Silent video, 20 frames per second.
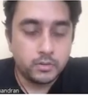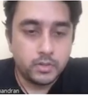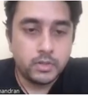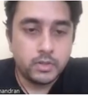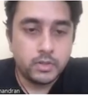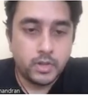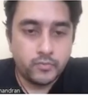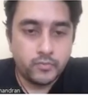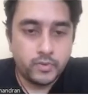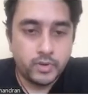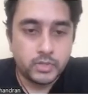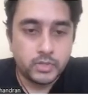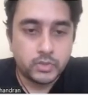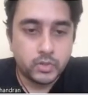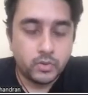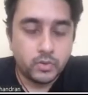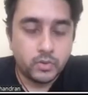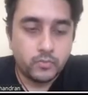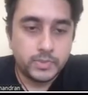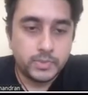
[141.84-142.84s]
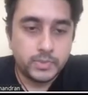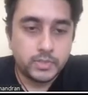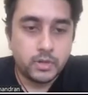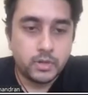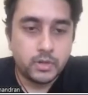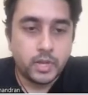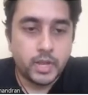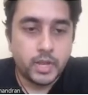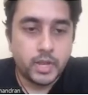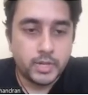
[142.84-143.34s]
the definition of machine
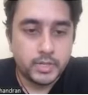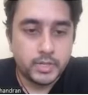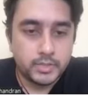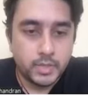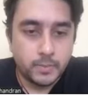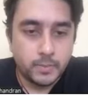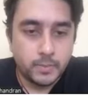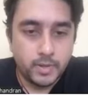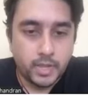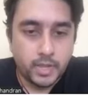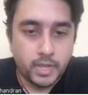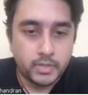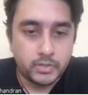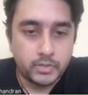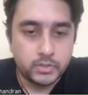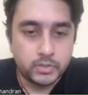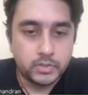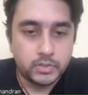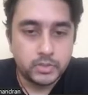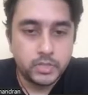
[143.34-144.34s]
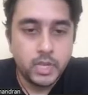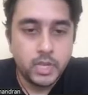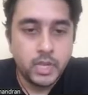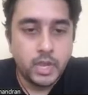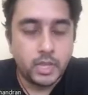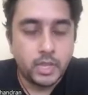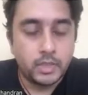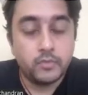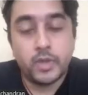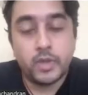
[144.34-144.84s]
learning and its applications,
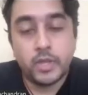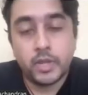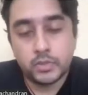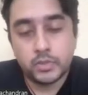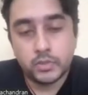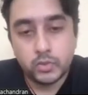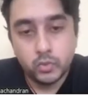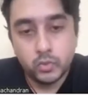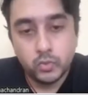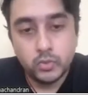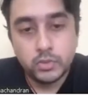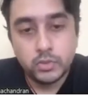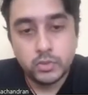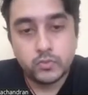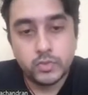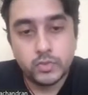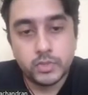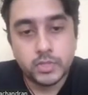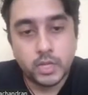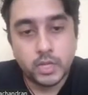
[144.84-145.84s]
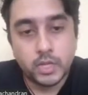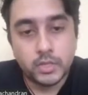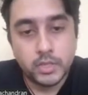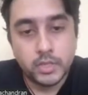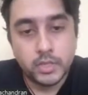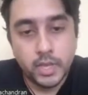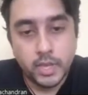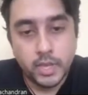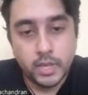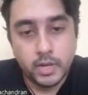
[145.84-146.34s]
and the various tools which are
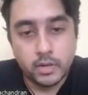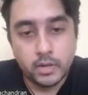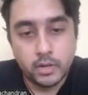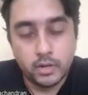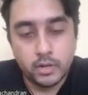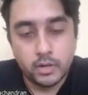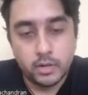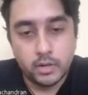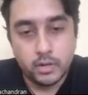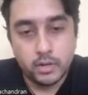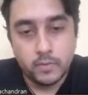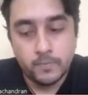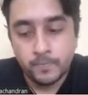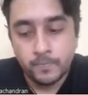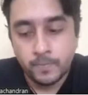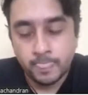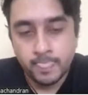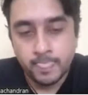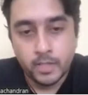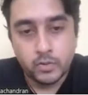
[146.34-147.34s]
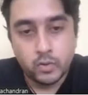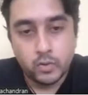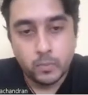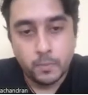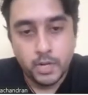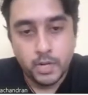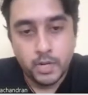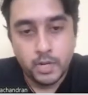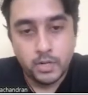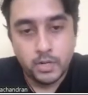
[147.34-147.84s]
there to
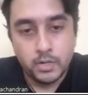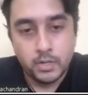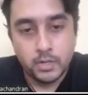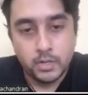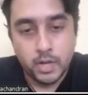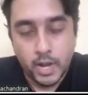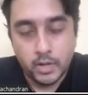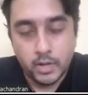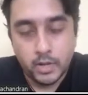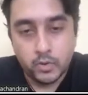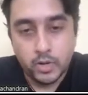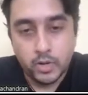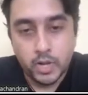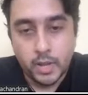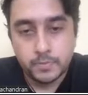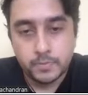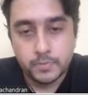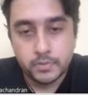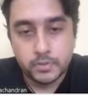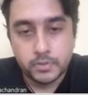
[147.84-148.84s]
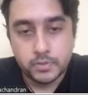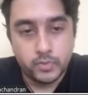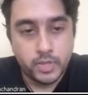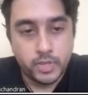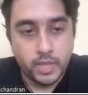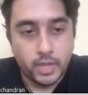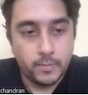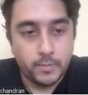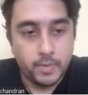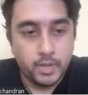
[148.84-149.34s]
build Android apps
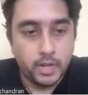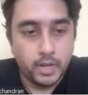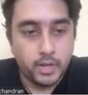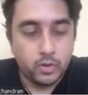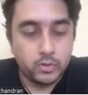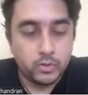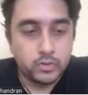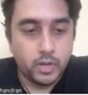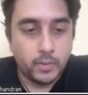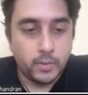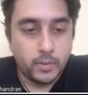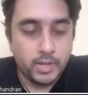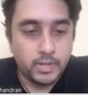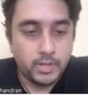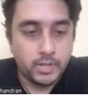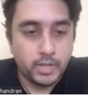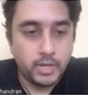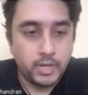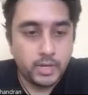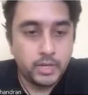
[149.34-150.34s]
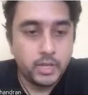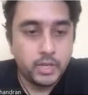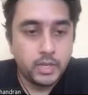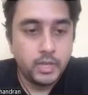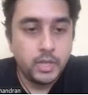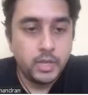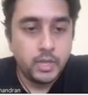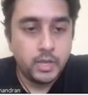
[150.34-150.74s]
with ML, and also ML kit